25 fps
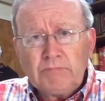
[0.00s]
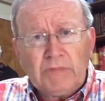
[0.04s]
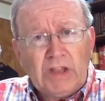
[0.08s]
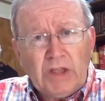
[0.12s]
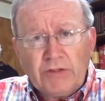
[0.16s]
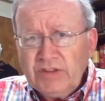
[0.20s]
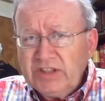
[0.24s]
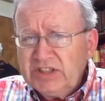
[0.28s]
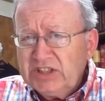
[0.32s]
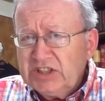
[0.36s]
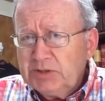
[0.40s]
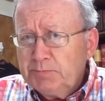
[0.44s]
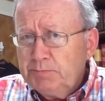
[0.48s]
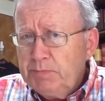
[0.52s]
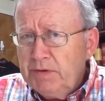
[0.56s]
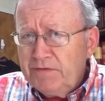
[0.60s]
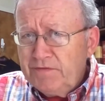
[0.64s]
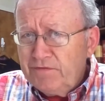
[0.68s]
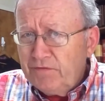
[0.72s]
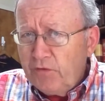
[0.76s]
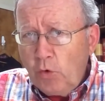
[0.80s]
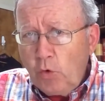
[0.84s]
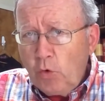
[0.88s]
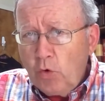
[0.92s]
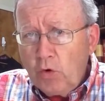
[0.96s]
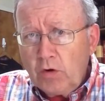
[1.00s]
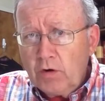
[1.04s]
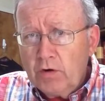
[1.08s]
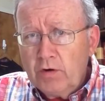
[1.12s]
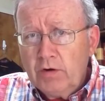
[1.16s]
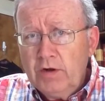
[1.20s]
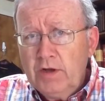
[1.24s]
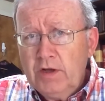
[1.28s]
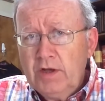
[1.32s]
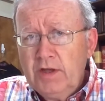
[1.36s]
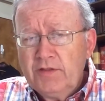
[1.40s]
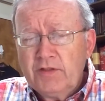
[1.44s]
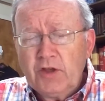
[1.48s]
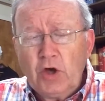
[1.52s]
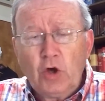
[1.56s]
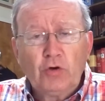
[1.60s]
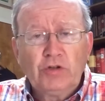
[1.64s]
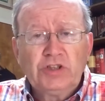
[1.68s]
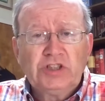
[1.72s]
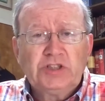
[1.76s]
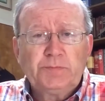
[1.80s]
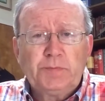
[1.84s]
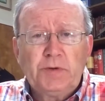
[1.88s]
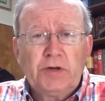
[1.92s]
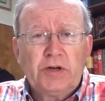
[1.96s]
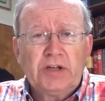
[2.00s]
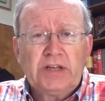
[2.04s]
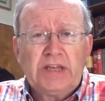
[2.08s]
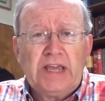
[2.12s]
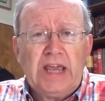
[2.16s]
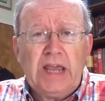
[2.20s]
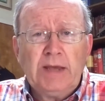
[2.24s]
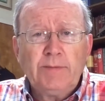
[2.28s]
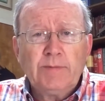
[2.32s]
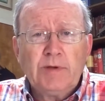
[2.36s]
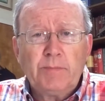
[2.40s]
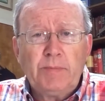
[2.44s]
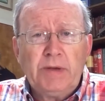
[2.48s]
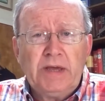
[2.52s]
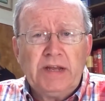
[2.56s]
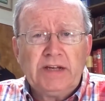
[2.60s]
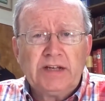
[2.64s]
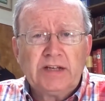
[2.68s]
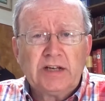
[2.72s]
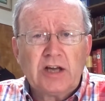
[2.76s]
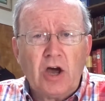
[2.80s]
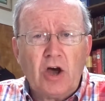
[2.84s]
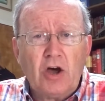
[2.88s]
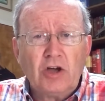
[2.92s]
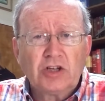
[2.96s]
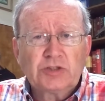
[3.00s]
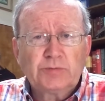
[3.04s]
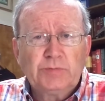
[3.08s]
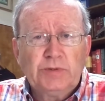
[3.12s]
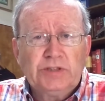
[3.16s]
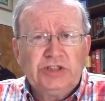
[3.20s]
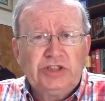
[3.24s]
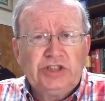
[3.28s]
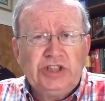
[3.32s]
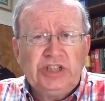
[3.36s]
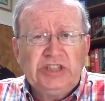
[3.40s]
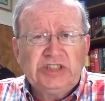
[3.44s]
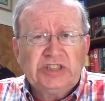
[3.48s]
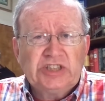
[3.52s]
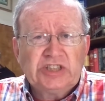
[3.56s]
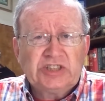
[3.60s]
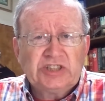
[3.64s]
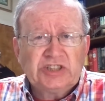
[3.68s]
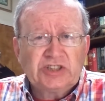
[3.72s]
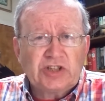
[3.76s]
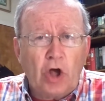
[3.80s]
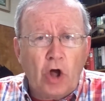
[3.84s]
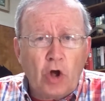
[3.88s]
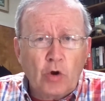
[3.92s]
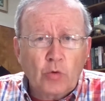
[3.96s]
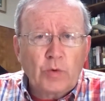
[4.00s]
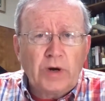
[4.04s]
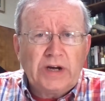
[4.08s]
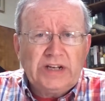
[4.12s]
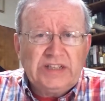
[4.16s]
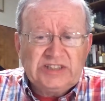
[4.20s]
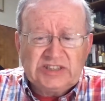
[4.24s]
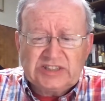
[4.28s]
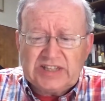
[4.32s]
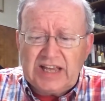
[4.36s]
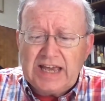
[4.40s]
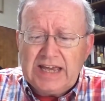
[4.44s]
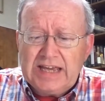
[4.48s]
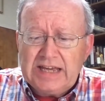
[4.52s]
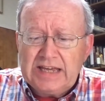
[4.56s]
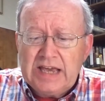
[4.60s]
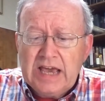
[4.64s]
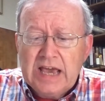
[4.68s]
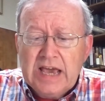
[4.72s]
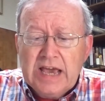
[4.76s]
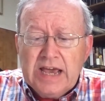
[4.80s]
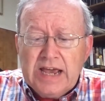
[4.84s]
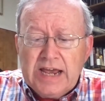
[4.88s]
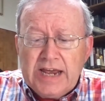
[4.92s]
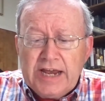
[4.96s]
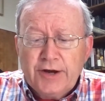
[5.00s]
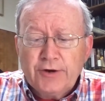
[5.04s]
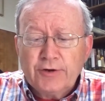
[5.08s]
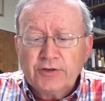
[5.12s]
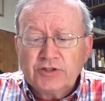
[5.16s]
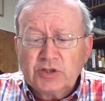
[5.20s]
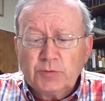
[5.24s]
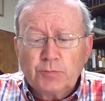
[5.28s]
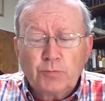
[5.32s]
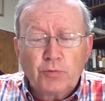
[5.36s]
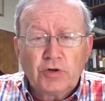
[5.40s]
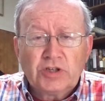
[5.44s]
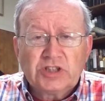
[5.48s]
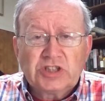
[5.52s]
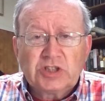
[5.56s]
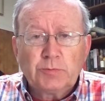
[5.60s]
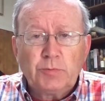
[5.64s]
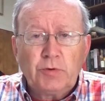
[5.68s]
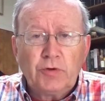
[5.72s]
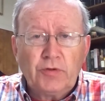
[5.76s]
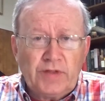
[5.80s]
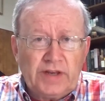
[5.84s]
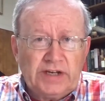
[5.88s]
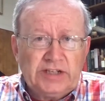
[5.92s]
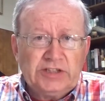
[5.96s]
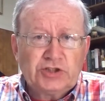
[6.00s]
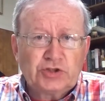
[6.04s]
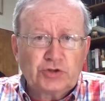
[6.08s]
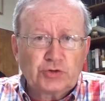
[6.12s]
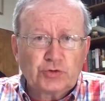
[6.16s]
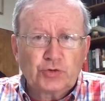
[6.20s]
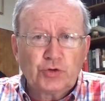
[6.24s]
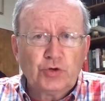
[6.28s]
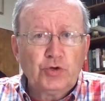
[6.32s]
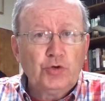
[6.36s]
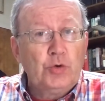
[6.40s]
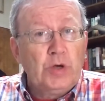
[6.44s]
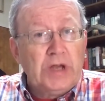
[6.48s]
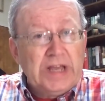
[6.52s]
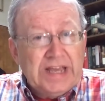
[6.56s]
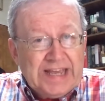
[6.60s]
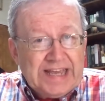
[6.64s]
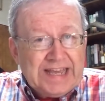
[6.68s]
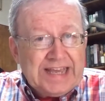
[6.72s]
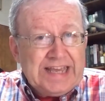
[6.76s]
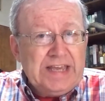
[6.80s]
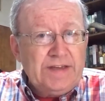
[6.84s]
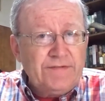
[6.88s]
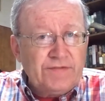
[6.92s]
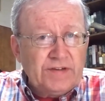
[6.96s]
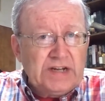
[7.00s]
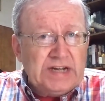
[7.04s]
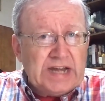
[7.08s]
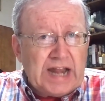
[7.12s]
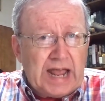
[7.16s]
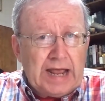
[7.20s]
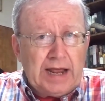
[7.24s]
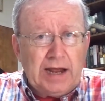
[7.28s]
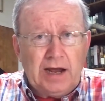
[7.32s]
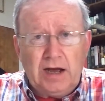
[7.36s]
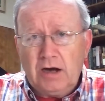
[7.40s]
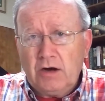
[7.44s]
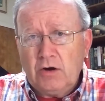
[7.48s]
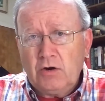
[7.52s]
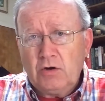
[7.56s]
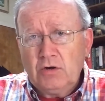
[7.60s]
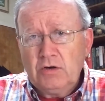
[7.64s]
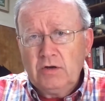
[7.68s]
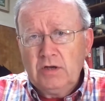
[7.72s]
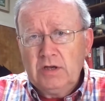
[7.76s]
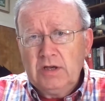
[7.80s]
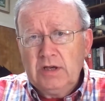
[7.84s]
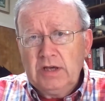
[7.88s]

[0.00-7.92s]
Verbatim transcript: Now, this is before the Holy Spirit came at Pentecost, but Jesus is already saying, here is a principle that is true even now